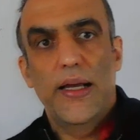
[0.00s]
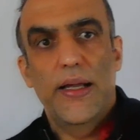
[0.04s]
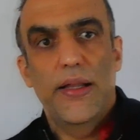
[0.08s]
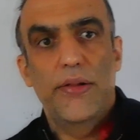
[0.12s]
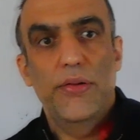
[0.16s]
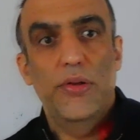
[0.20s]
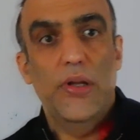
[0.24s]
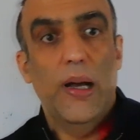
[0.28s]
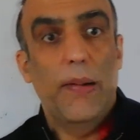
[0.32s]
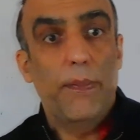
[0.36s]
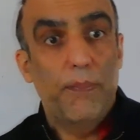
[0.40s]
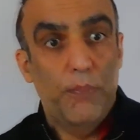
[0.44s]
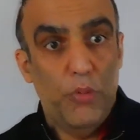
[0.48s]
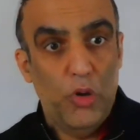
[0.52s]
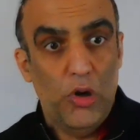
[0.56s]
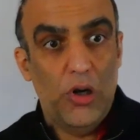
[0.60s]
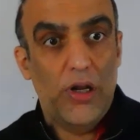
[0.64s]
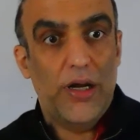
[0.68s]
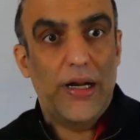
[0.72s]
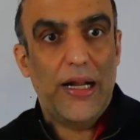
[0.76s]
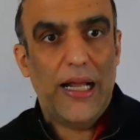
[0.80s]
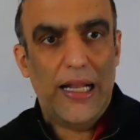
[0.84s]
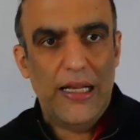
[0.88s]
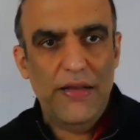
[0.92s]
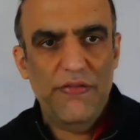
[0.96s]
nonpolar
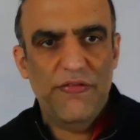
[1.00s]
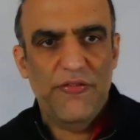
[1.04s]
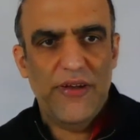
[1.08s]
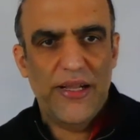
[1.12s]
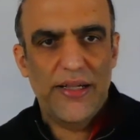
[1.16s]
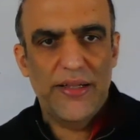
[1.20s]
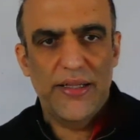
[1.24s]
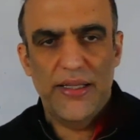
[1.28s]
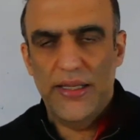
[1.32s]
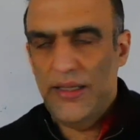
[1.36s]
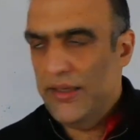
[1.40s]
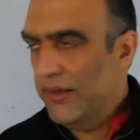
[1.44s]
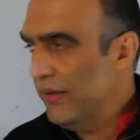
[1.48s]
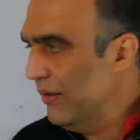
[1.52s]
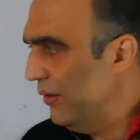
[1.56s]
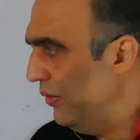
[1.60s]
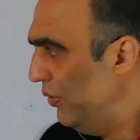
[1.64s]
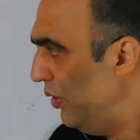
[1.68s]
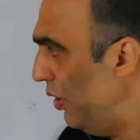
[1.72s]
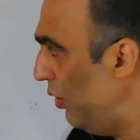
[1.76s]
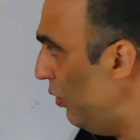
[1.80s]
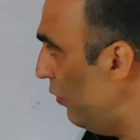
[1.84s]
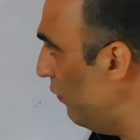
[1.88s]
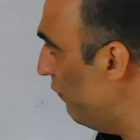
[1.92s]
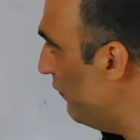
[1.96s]
aliphatic.
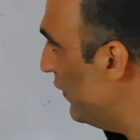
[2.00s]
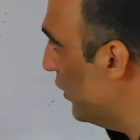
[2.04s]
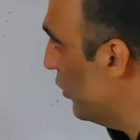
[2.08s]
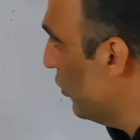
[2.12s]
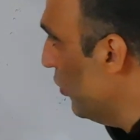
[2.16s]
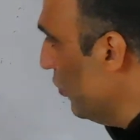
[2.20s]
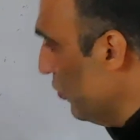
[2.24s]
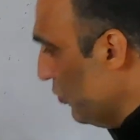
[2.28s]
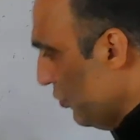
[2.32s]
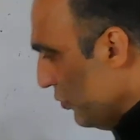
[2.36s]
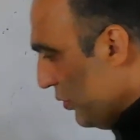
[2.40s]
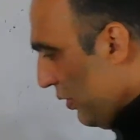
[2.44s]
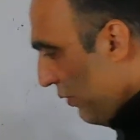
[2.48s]
Now we go to the